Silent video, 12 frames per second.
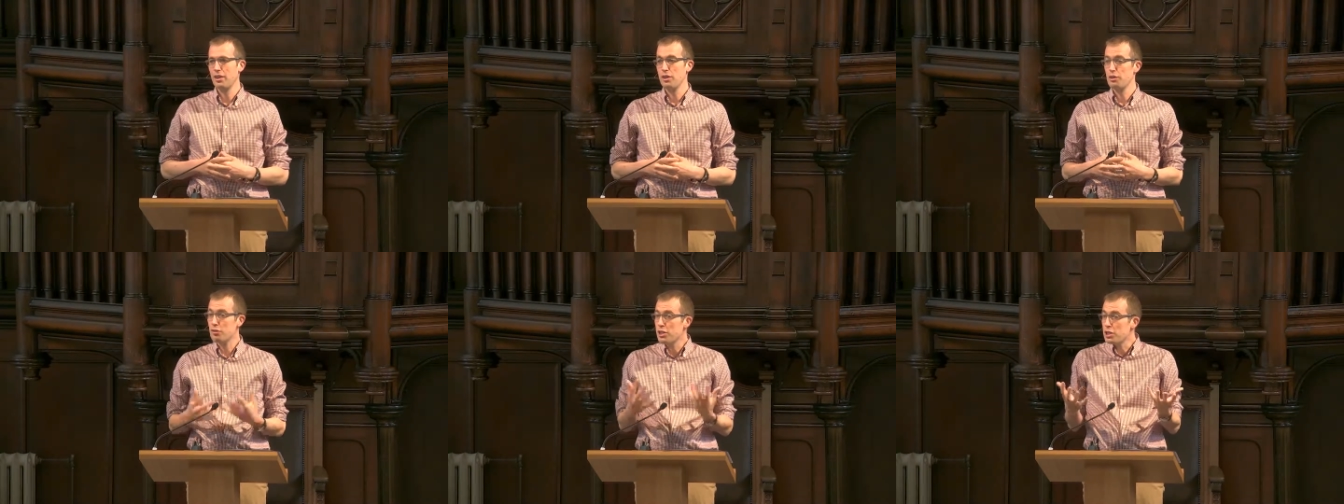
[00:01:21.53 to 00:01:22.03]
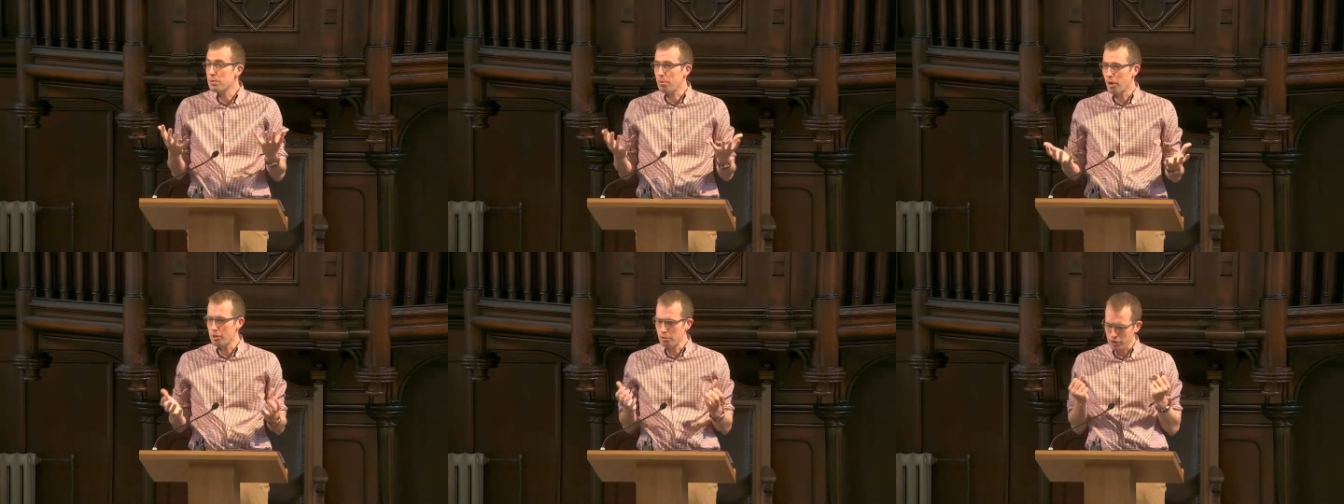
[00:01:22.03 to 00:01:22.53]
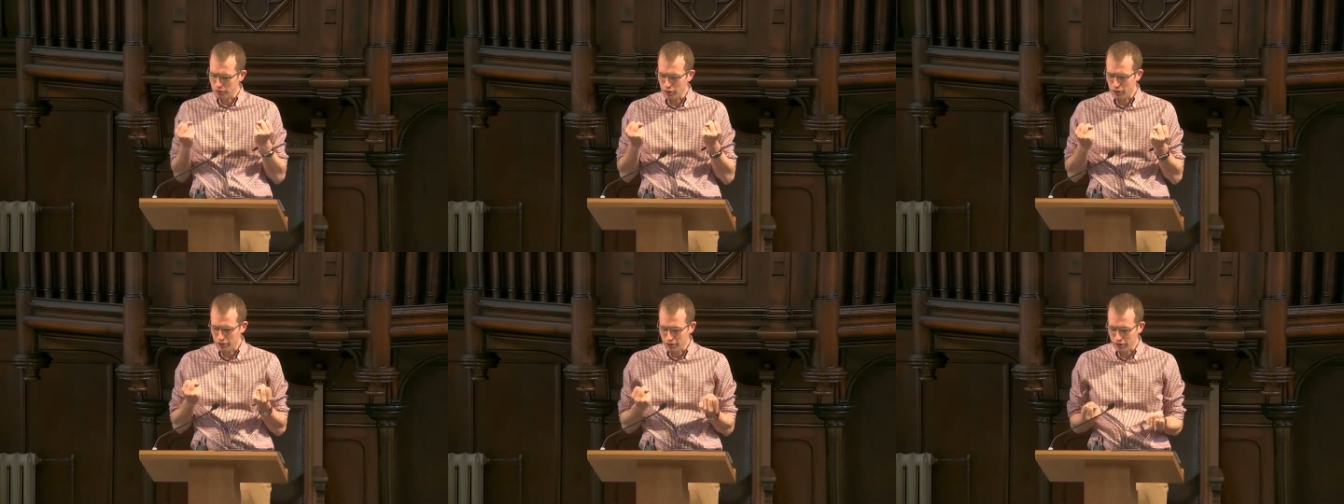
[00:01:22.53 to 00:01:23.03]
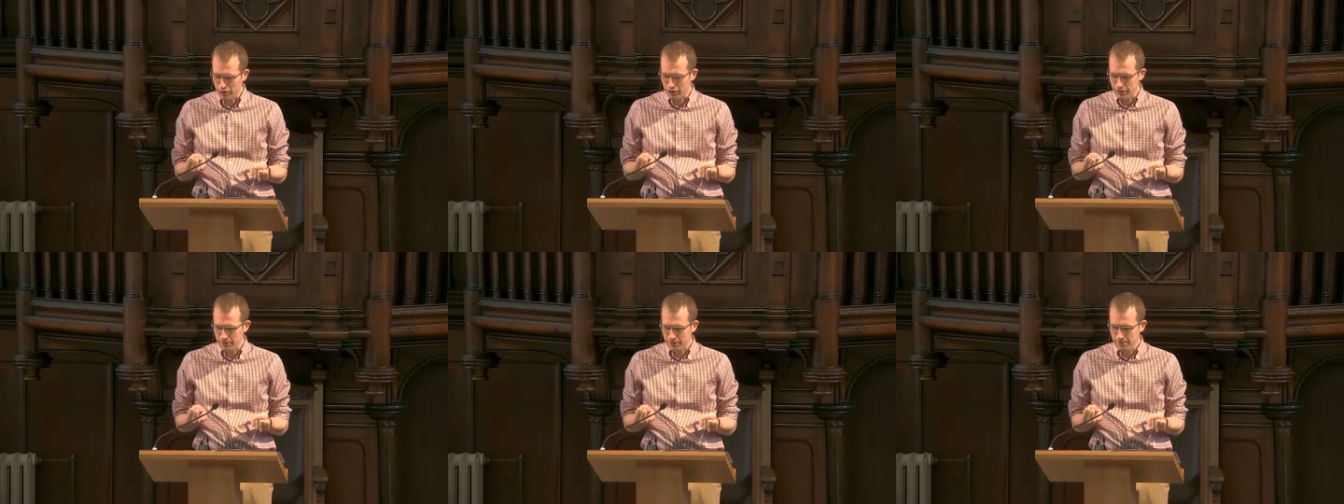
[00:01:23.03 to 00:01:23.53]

you reach the point where you've got it all.